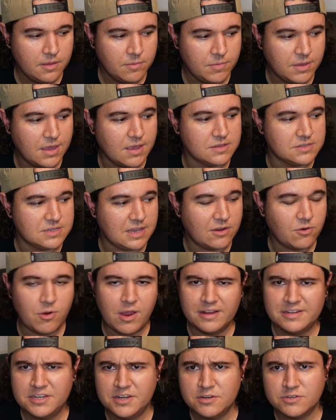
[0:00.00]
Because I
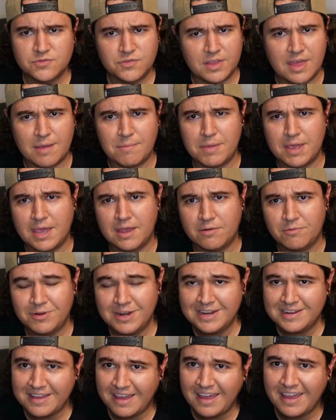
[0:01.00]
cried tears for that man
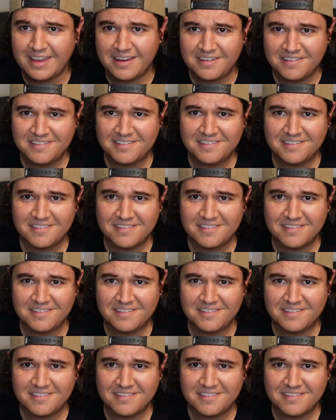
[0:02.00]
when he died.